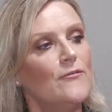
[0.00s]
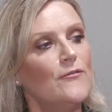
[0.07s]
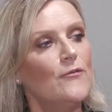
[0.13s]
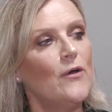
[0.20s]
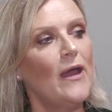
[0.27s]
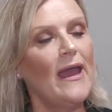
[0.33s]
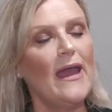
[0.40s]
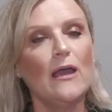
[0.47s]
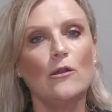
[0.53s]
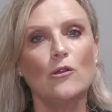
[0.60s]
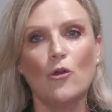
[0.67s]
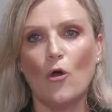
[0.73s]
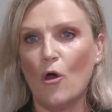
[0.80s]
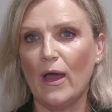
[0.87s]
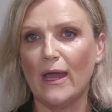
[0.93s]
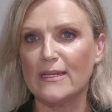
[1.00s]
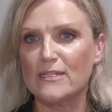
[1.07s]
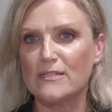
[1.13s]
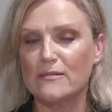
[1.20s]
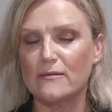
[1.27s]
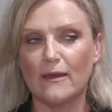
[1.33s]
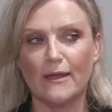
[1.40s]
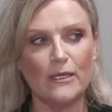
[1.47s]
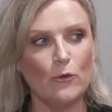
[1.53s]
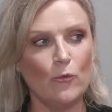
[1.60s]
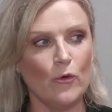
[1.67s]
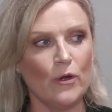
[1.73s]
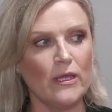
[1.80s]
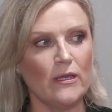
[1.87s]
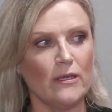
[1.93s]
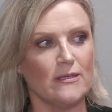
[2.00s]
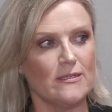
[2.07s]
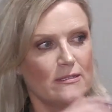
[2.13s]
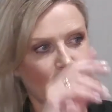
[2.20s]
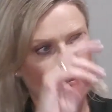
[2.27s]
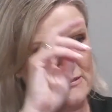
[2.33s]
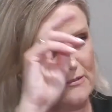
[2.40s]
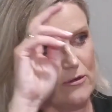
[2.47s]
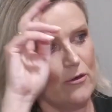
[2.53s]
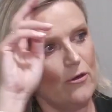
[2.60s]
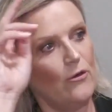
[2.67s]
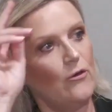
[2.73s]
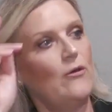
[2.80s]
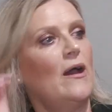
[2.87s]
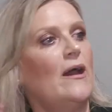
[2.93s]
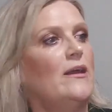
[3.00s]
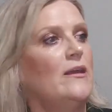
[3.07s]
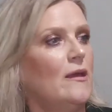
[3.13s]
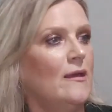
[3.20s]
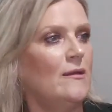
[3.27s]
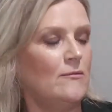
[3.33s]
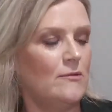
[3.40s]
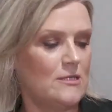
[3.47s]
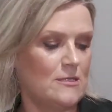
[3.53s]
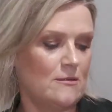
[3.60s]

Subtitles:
how light are you wanting it? So, and